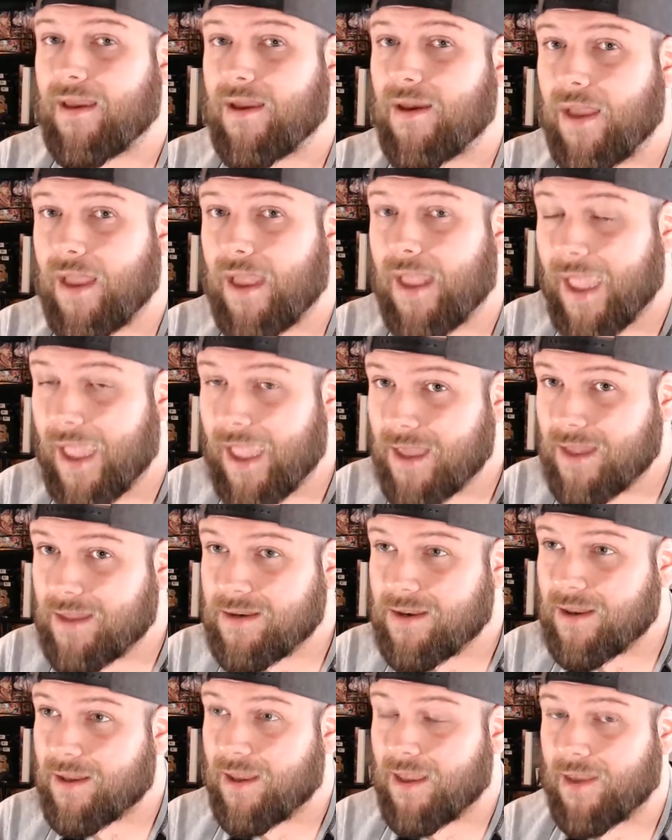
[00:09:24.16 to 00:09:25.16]
And
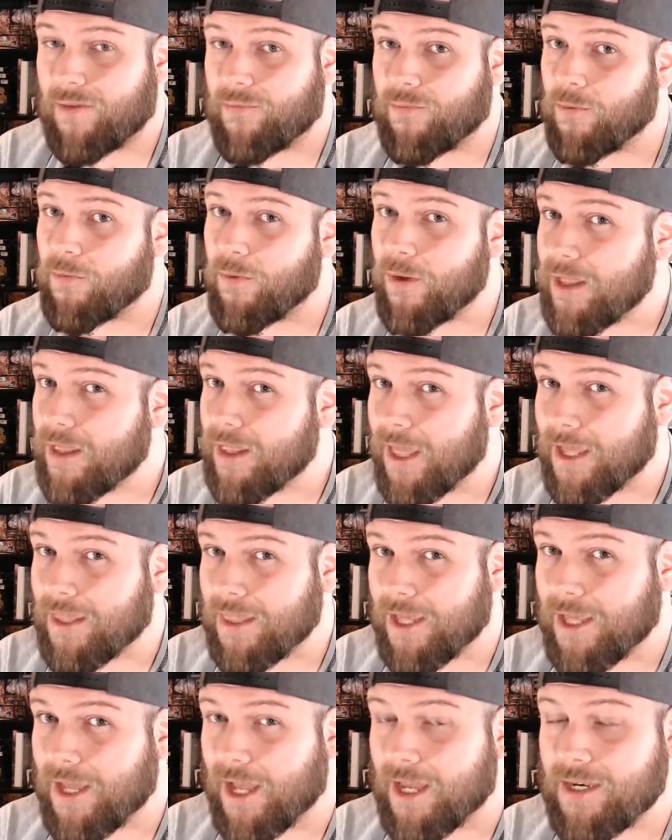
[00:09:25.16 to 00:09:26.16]
if you really like the
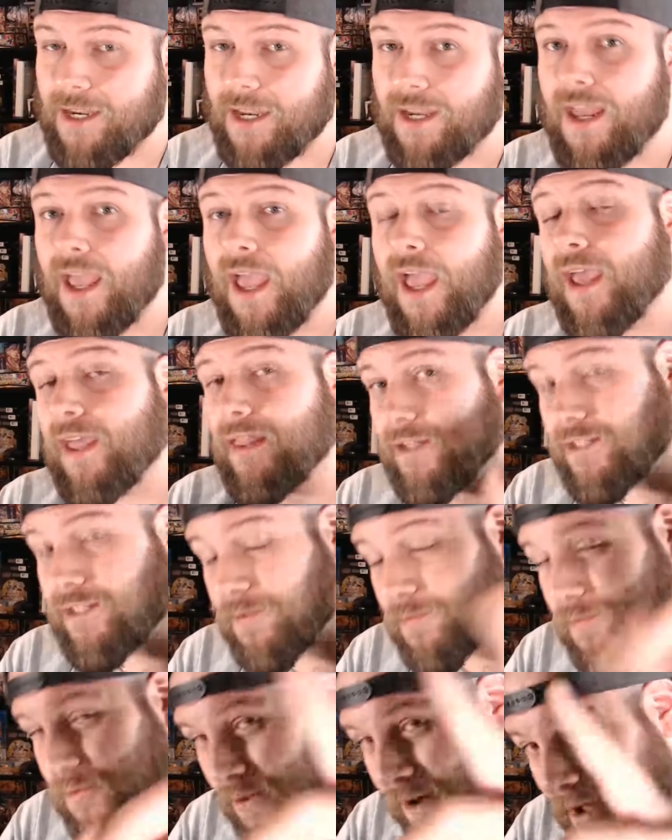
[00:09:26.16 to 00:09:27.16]
content, hit the
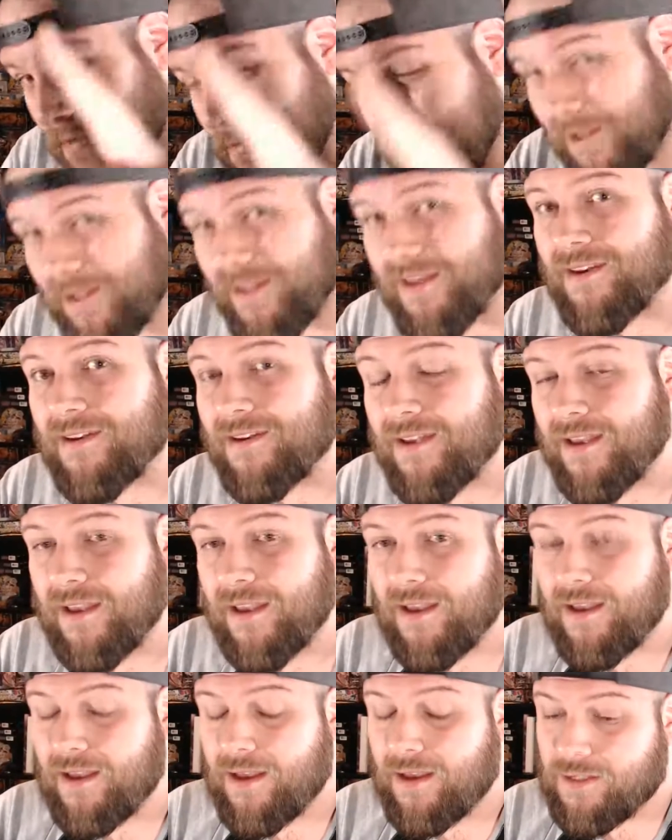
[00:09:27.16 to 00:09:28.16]
subscribe button.
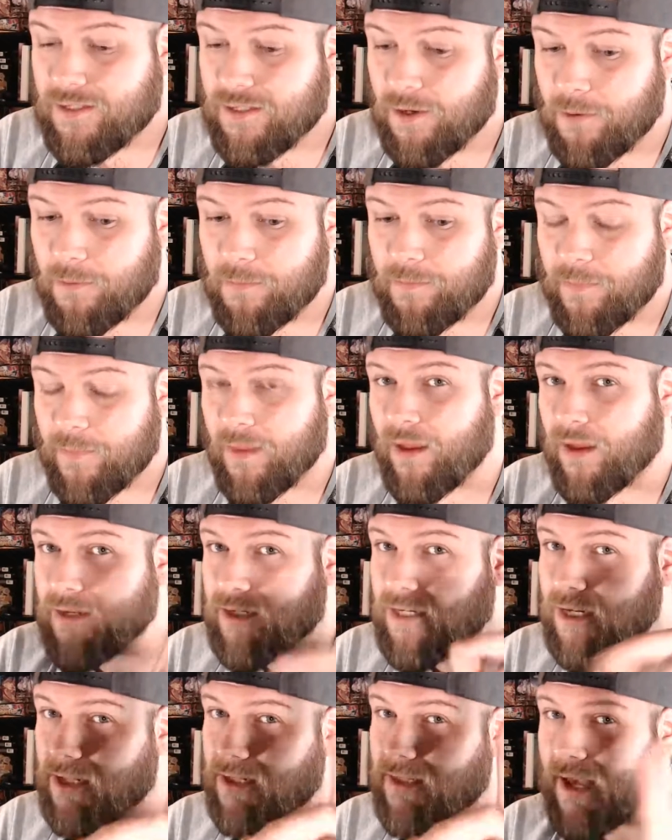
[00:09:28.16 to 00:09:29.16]
So,
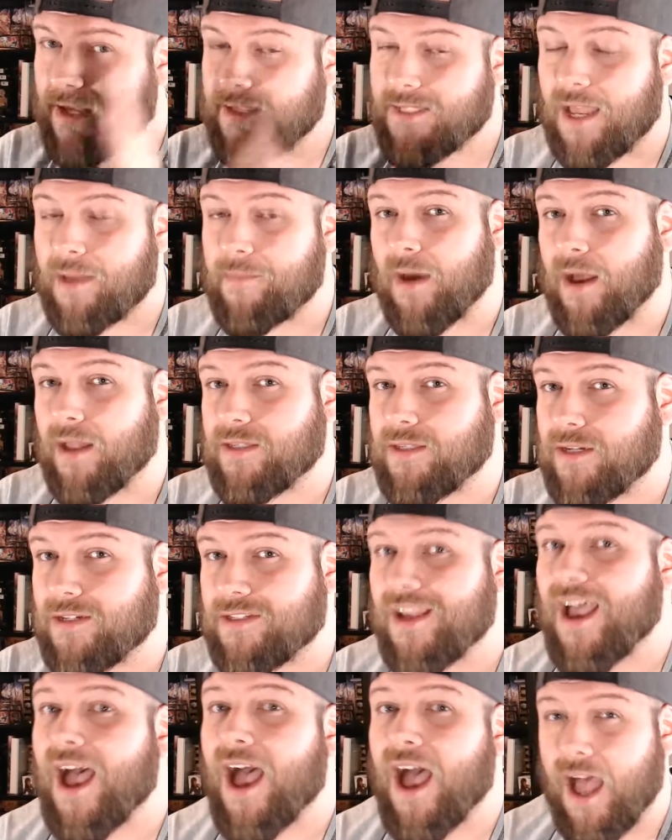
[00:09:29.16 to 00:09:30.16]
until next time, monsters,
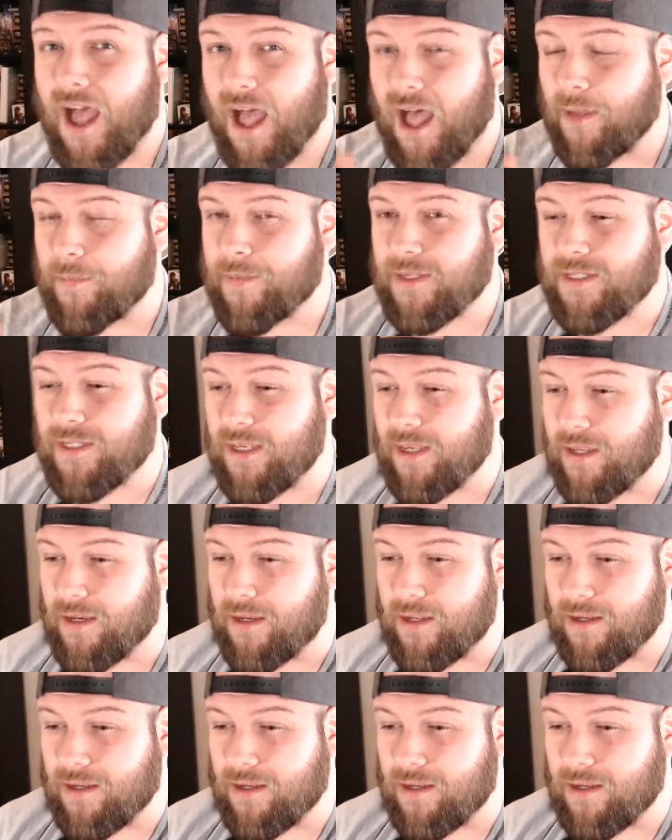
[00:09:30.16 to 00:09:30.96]
I'll be seeing you.